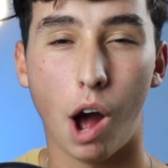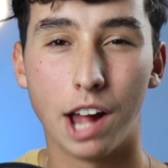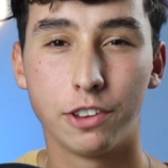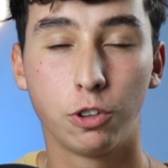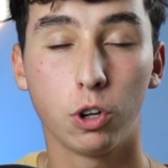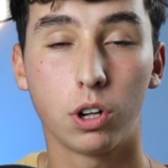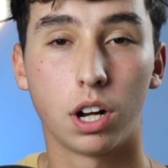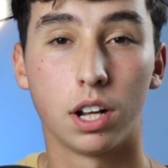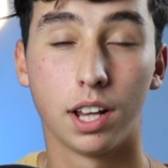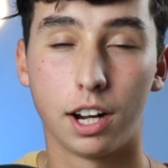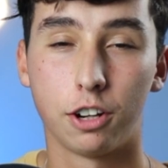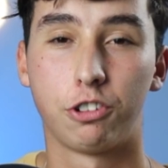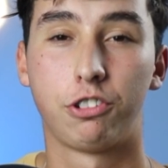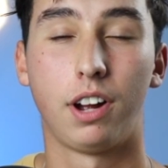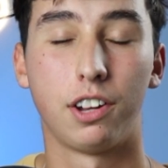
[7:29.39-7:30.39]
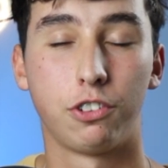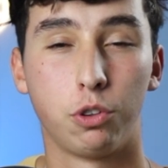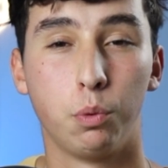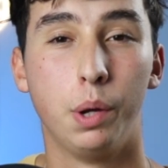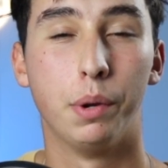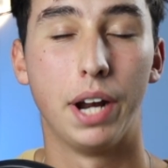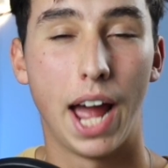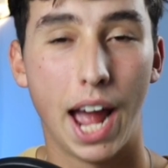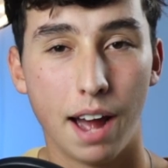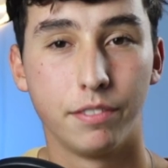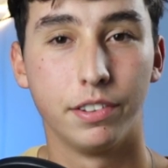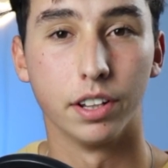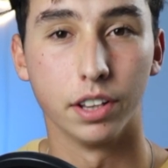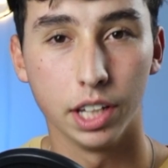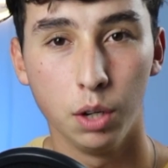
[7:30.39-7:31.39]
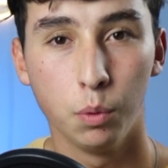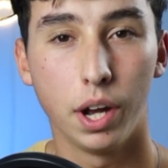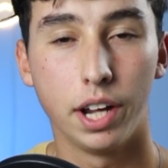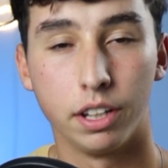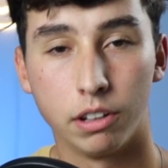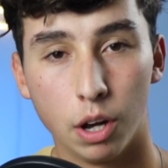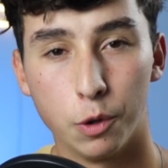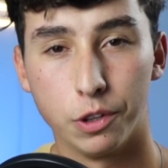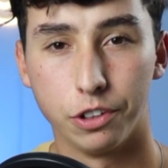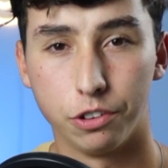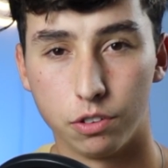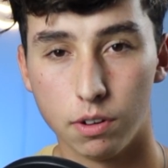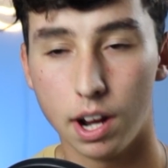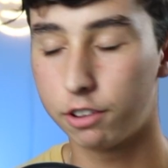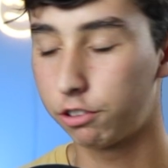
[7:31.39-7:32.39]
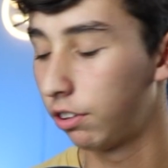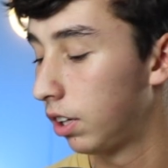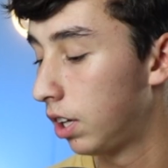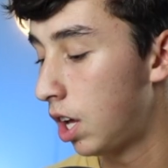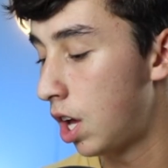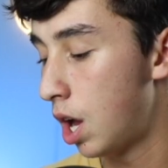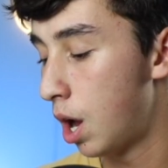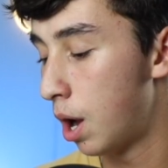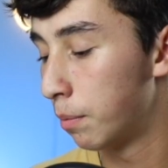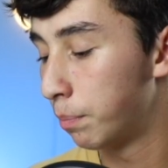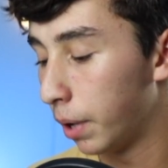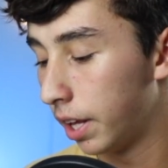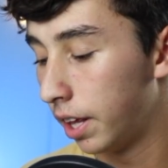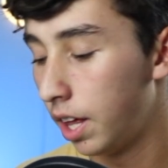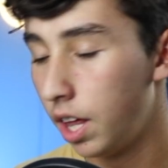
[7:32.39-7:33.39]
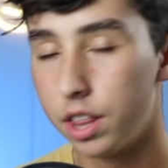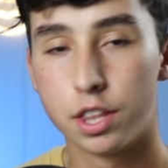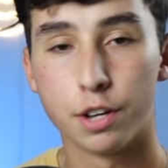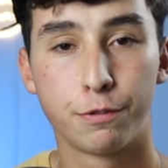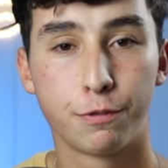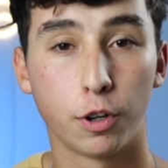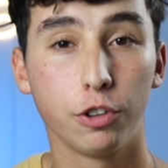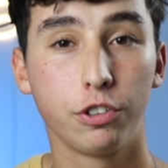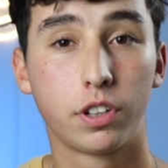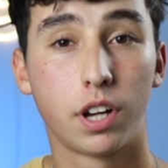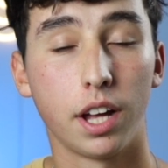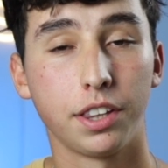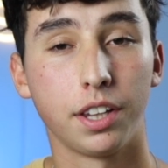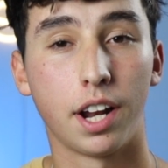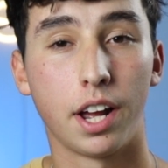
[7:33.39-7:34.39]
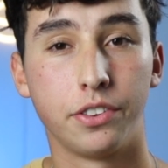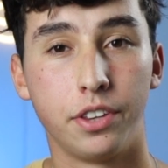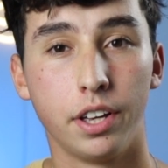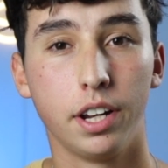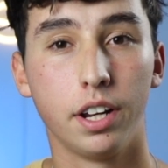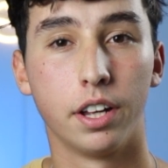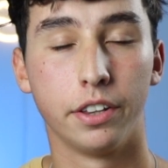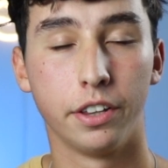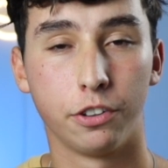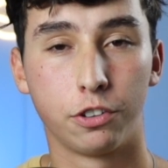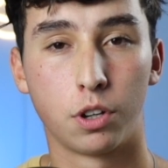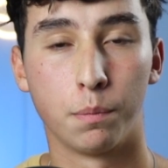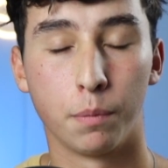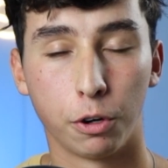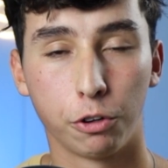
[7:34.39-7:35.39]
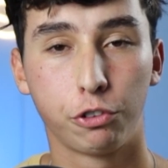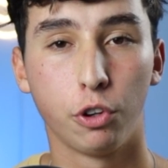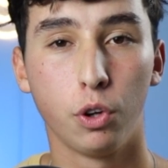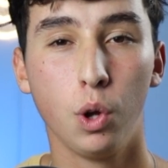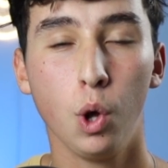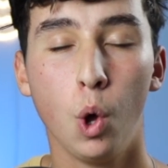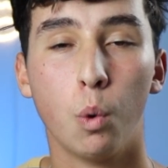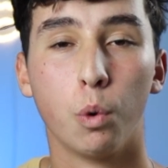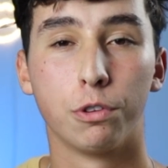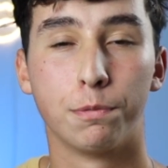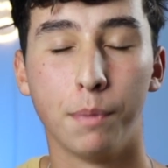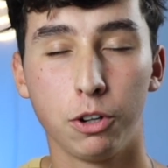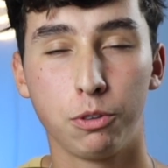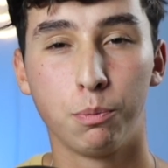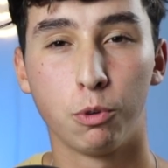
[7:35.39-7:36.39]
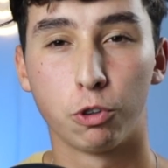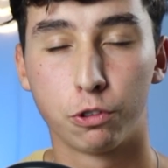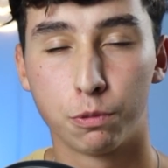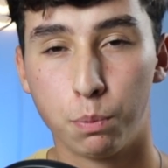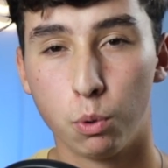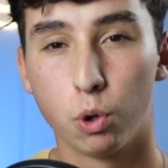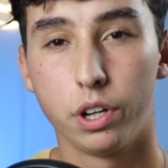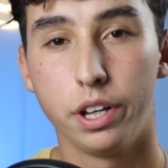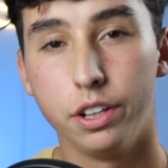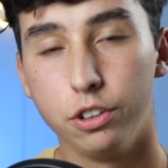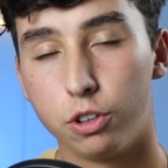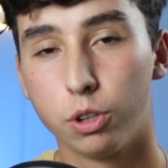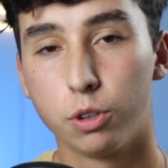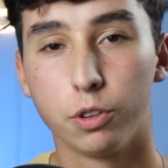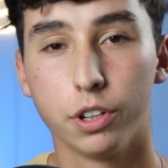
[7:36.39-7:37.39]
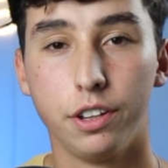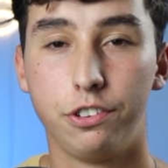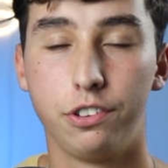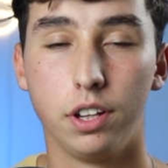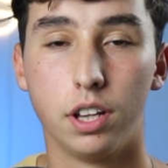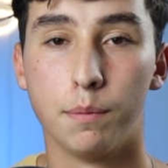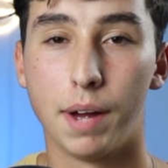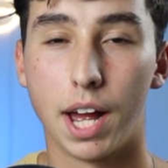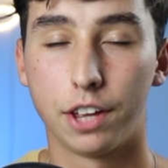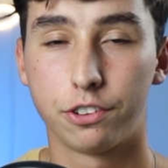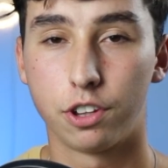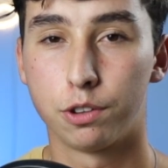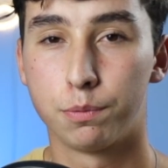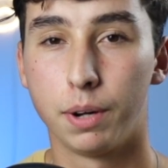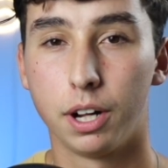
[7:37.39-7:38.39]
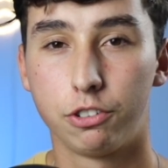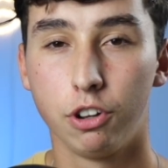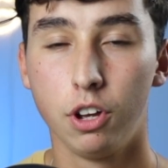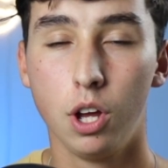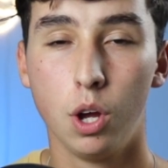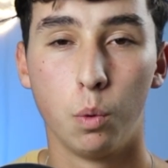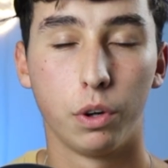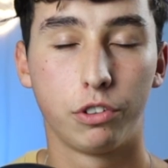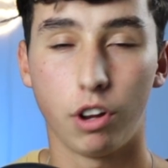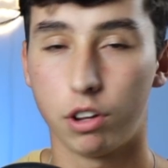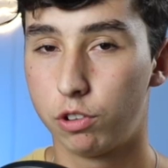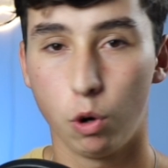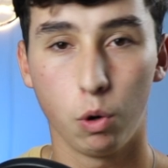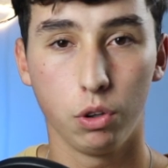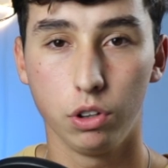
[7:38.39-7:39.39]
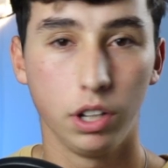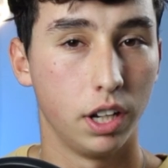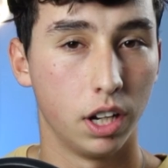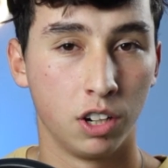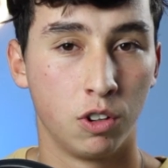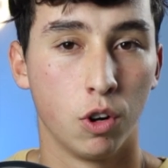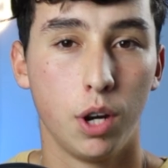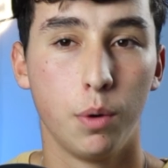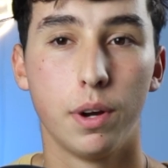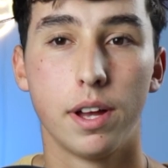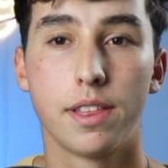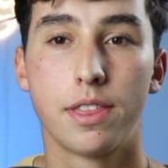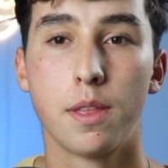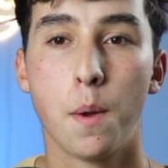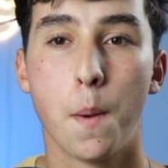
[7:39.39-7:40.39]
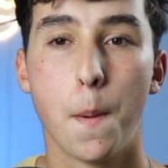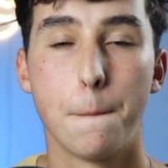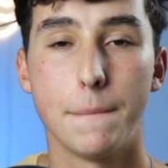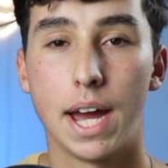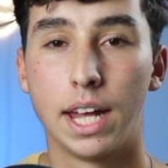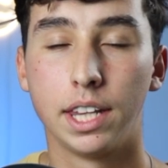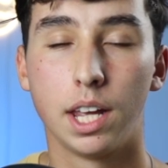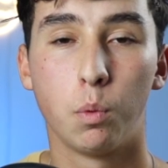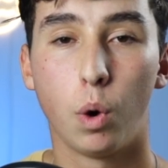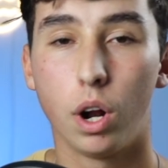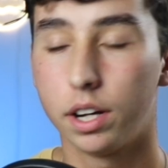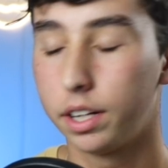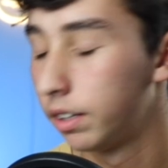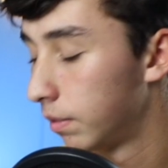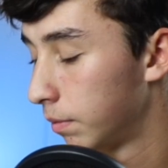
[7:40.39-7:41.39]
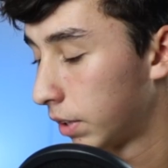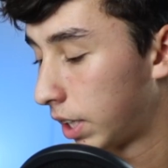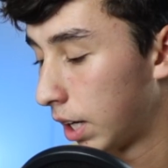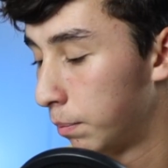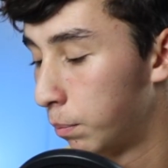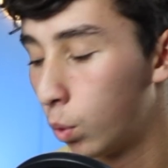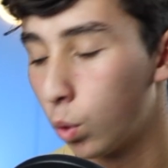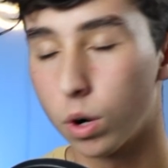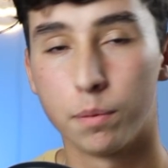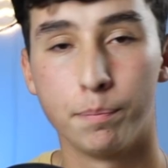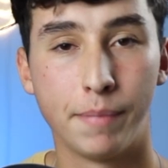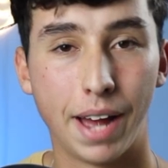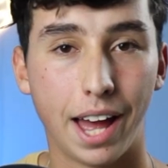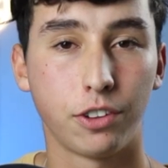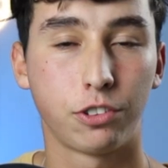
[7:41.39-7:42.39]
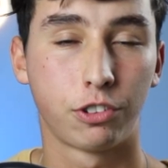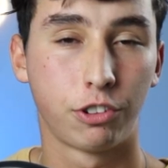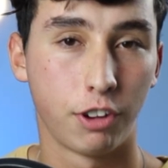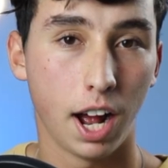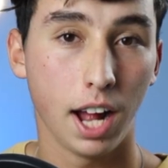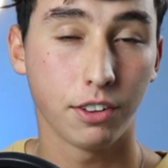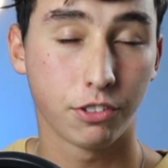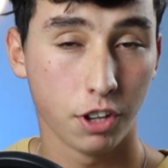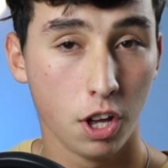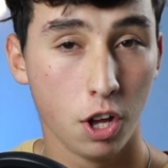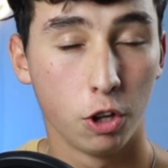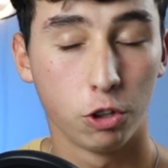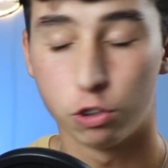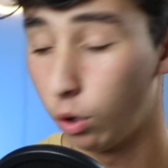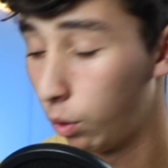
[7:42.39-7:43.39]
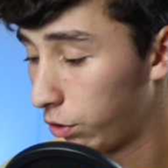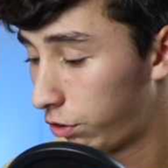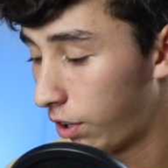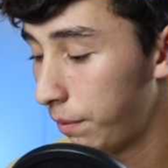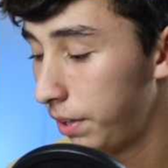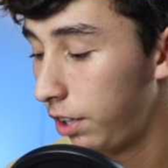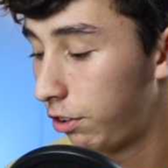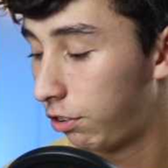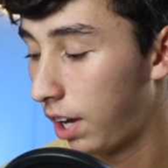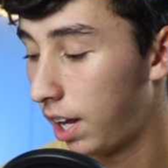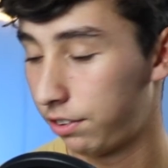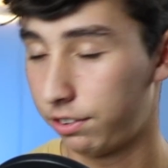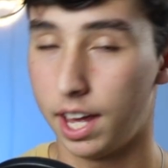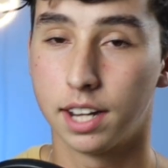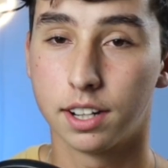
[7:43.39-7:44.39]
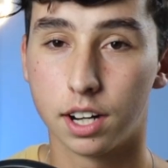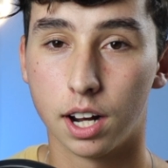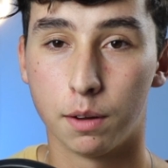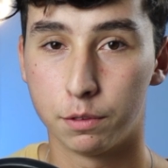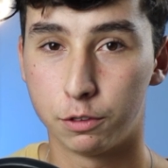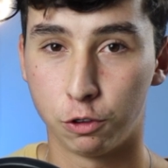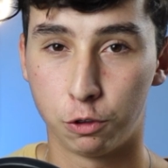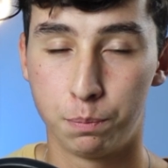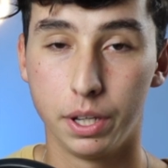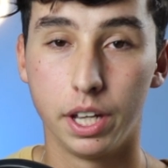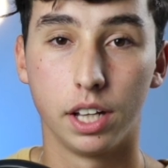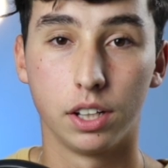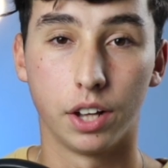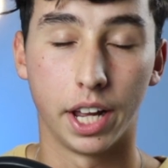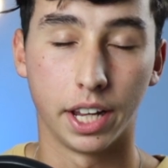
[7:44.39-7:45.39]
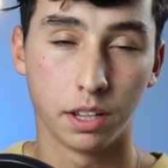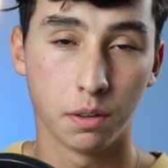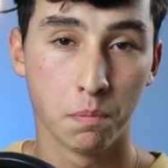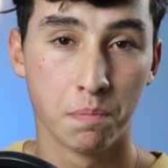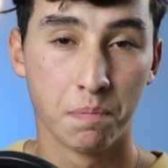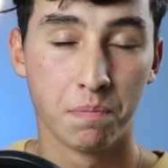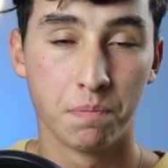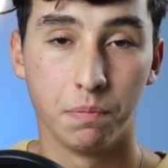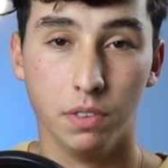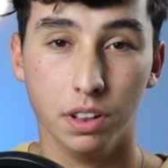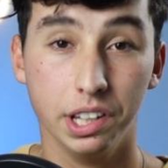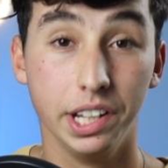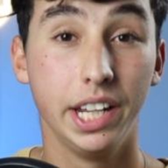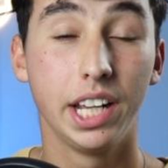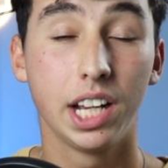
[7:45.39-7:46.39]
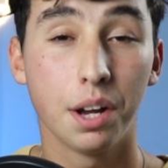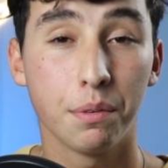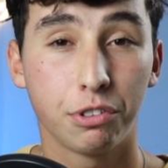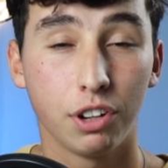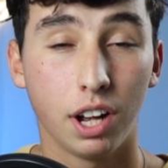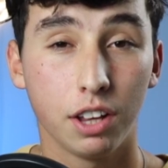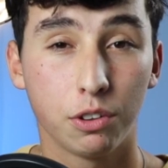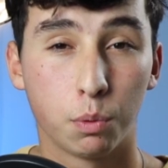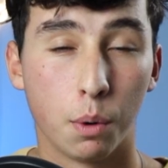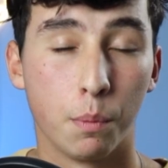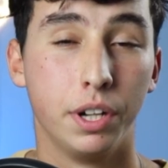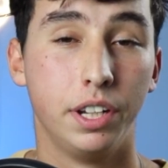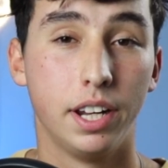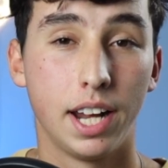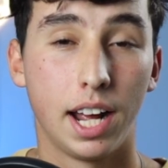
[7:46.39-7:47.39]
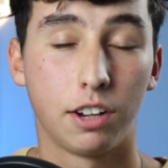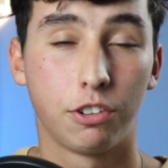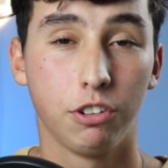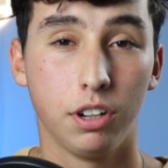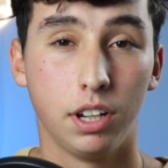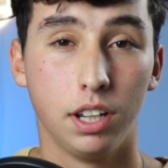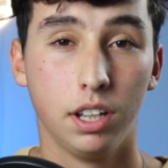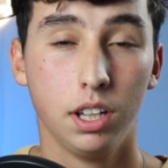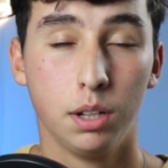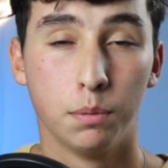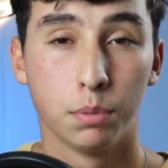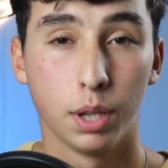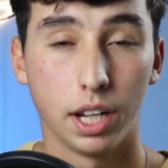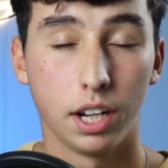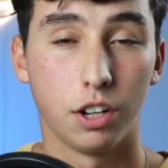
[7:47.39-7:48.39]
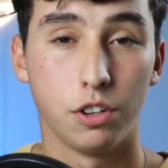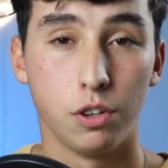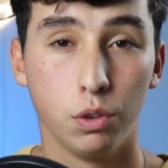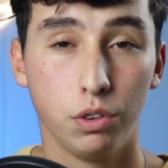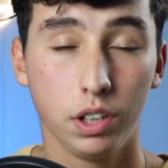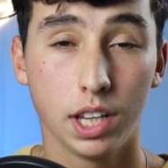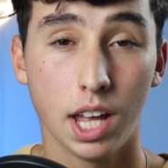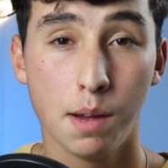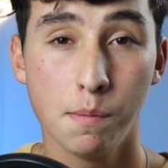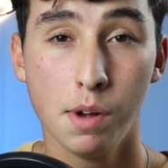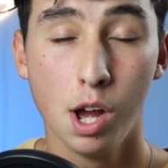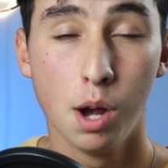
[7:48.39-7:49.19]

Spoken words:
I took a lot of shots so we would have the leeway to go in this direction, but the first cut that I did of this commercial was much more sporty and you couldn't really see the mask as much, which I totally agree with. And they wanted kind of more mask shots. So some of these shots ended up just being like leading up shots where we didn't actually plan on using them.